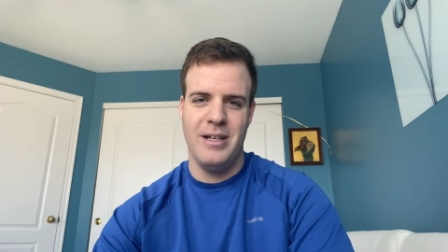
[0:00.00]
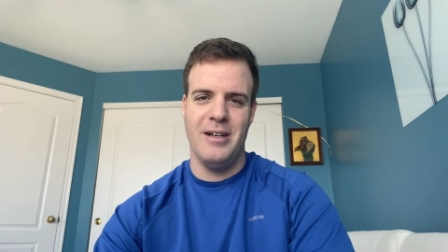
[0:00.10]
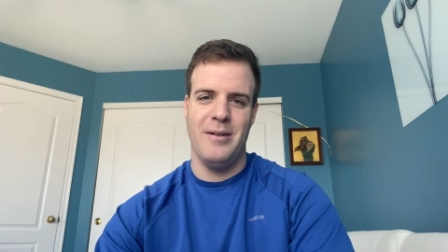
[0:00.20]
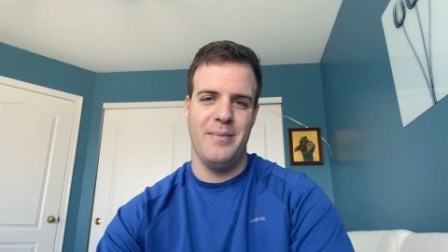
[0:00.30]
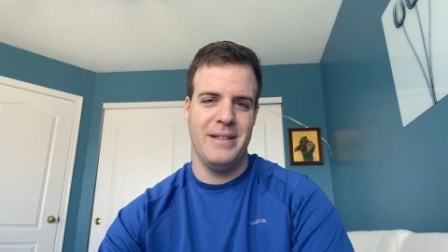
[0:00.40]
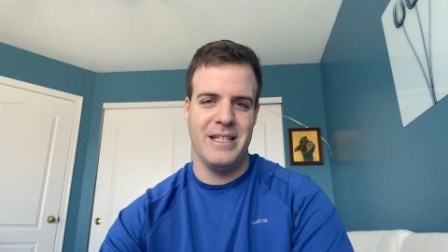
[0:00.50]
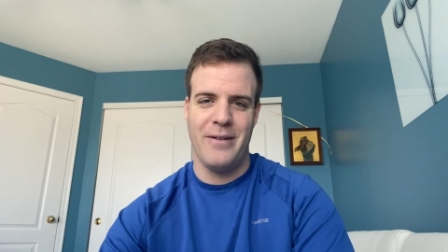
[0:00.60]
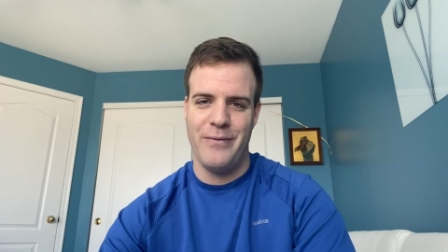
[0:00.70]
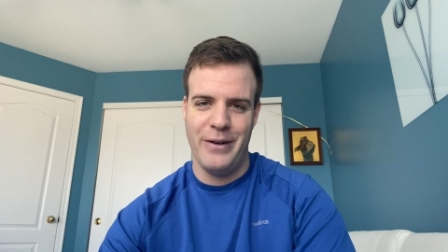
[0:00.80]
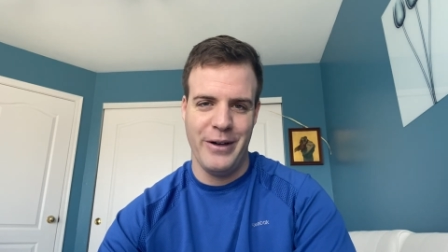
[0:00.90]
Um, it's
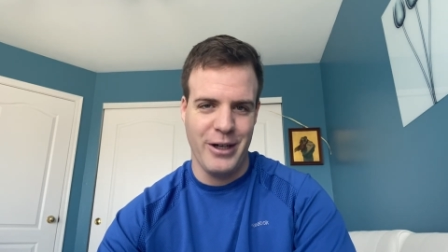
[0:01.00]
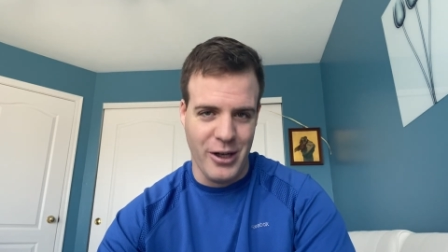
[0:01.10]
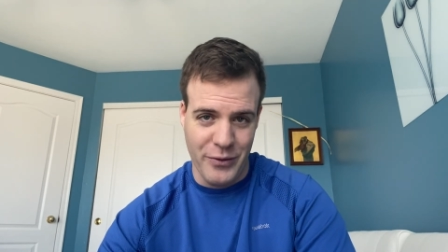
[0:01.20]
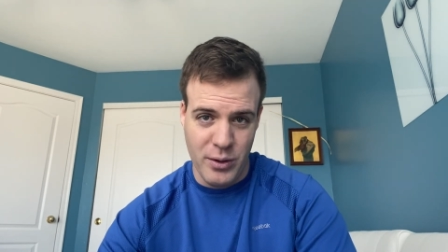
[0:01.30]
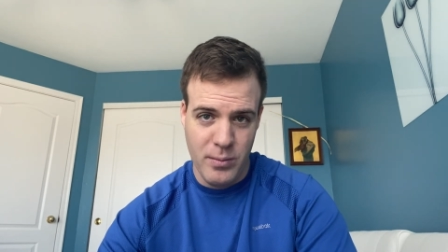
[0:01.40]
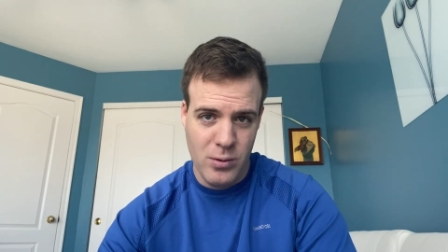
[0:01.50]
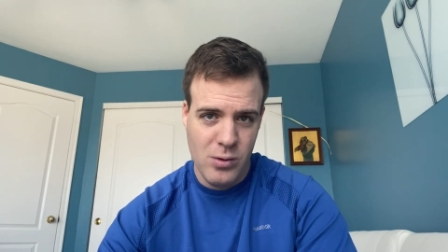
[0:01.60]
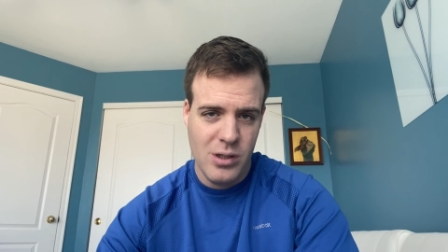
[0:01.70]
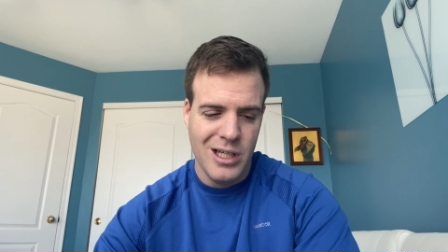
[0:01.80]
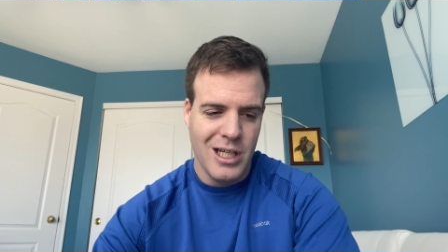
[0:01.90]
not very
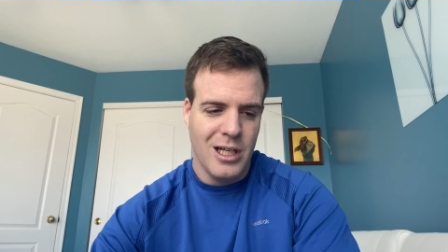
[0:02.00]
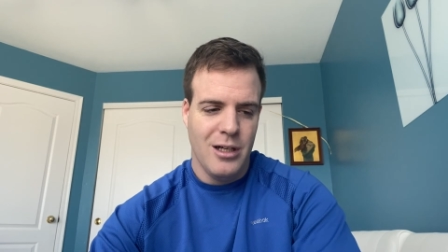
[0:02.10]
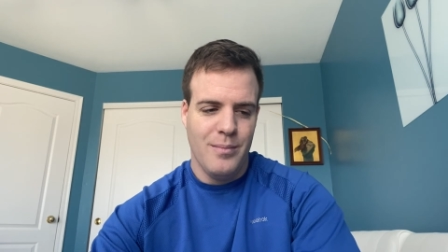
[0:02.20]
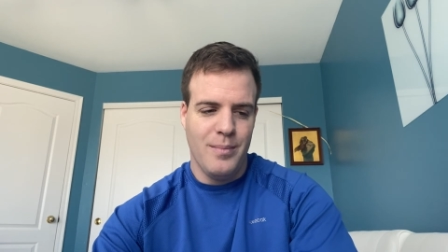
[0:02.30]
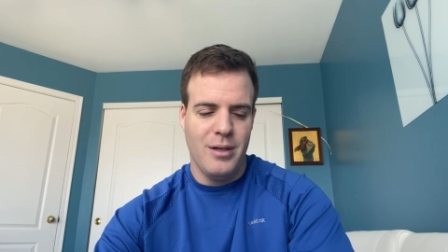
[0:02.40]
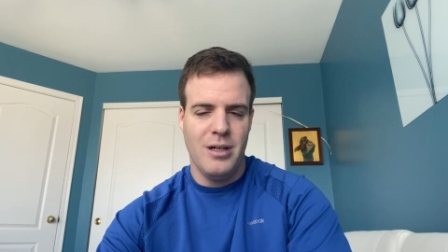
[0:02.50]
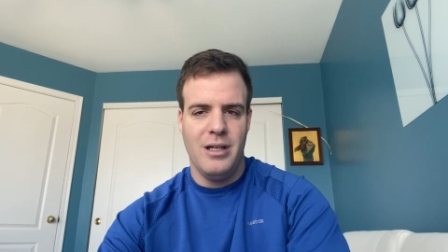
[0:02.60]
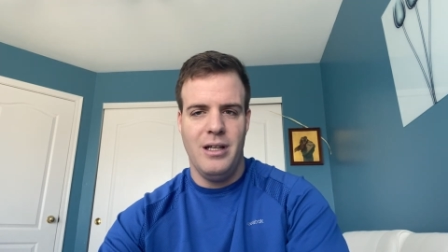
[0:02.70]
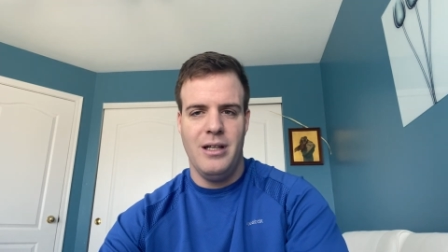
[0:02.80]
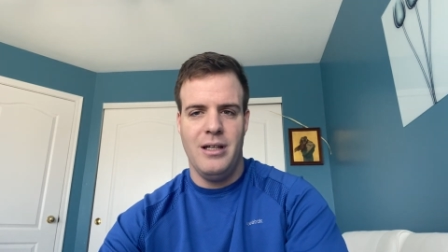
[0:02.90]
comfortable,
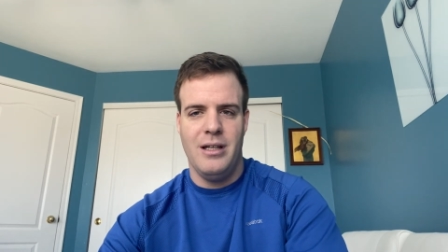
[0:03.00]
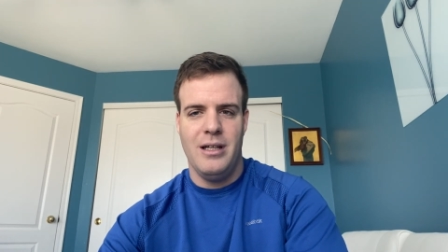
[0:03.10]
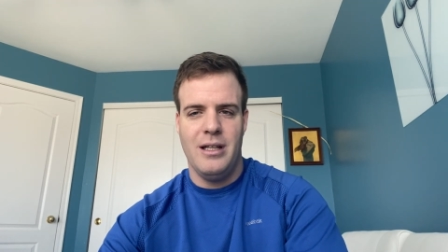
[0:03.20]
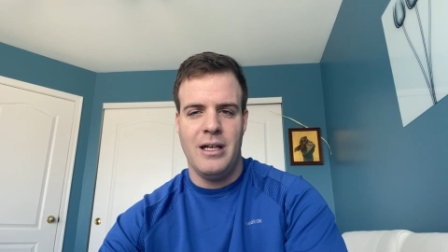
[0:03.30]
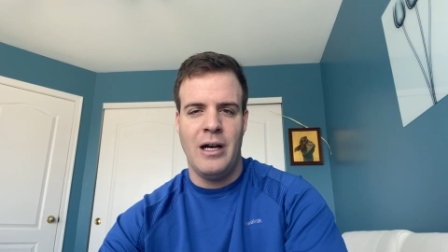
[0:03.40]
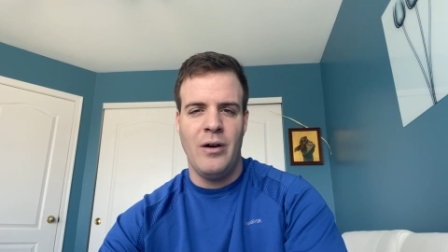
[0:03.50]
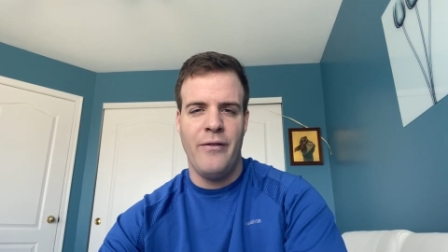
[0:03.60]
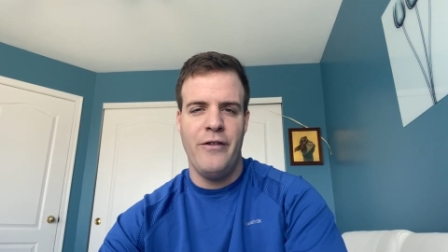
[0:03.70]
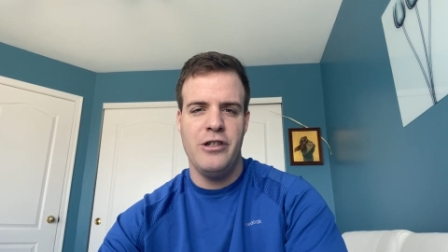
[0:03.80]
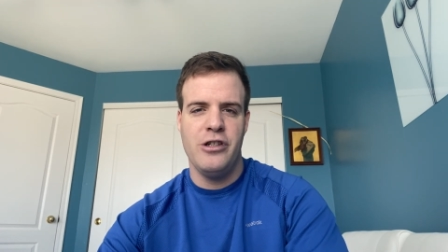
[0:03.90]
but I
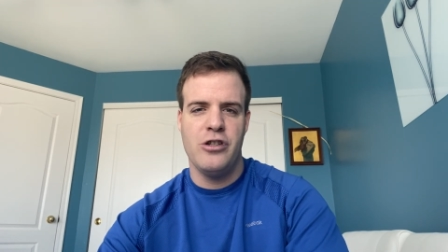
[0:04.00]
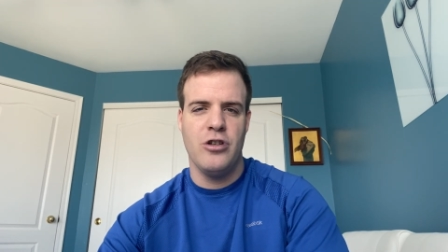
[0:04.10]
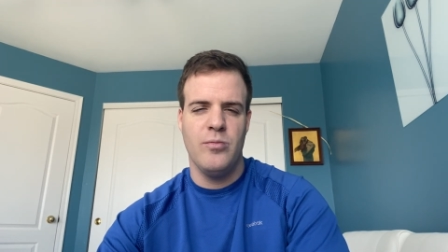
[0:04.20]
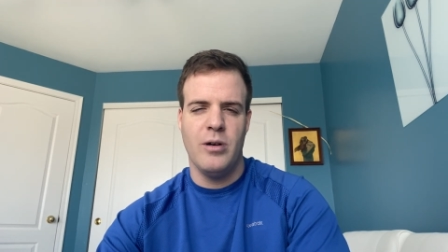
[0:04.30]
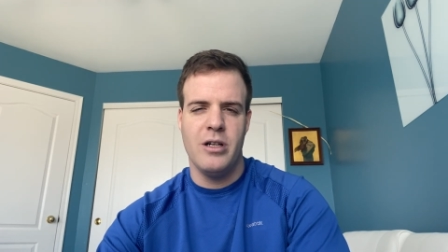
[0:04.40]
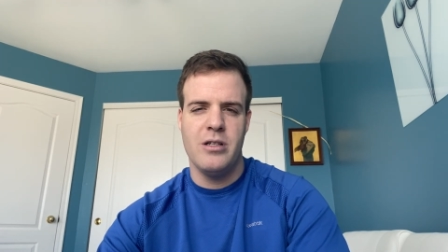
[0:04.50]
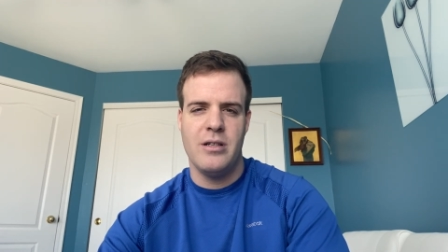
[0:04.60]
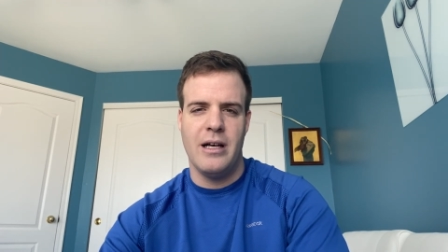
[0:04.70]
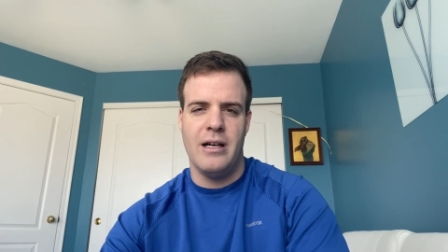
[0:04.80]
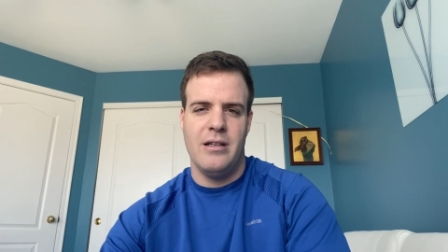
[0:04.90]
love fishing so much
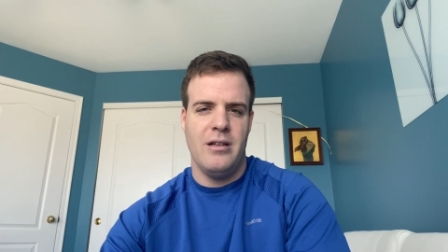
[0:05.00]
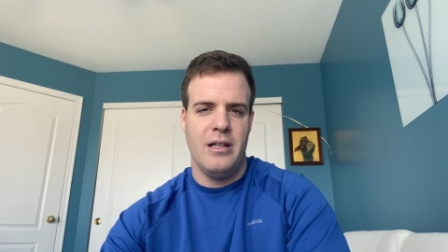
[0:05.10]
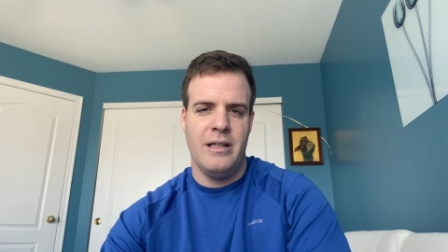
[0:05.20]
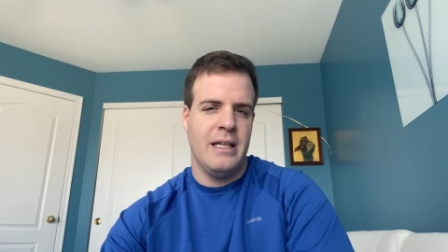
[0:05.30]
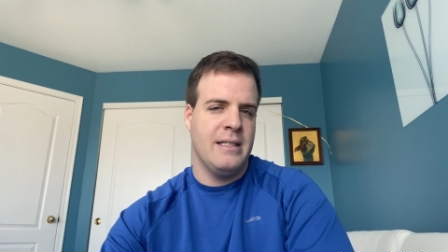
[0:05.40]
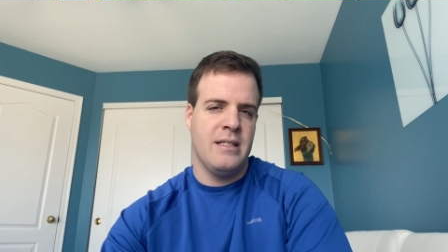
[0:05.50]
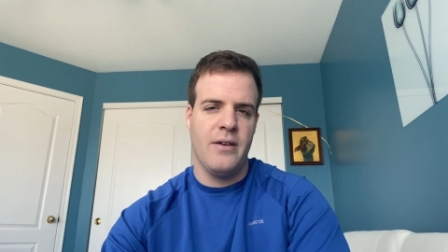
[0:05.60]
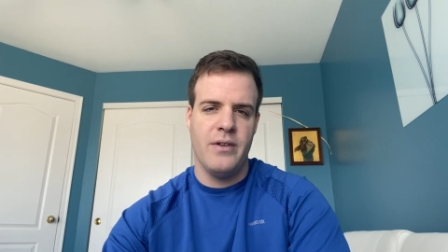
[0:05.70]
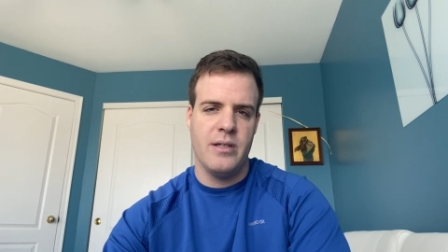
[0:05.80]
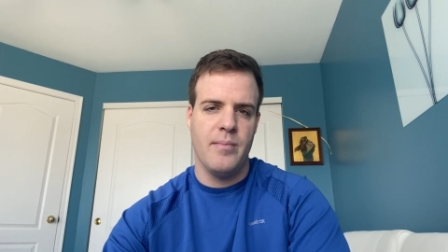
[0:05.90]
that that
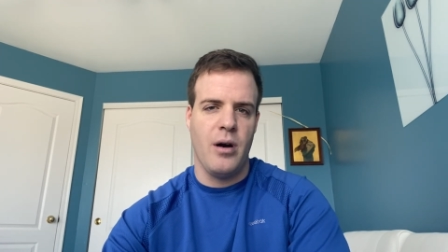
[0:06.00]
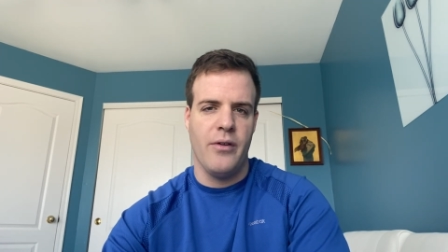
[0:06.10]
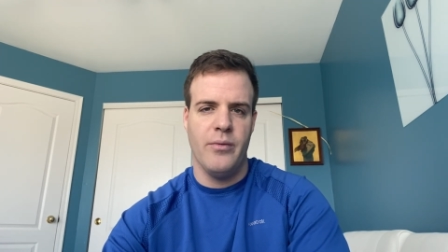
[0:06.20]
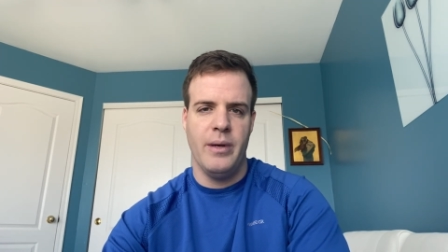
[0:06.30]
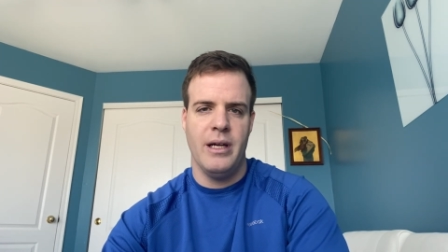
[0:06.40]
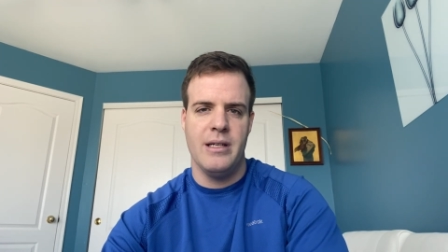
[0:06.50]
stuff doesn't bother me.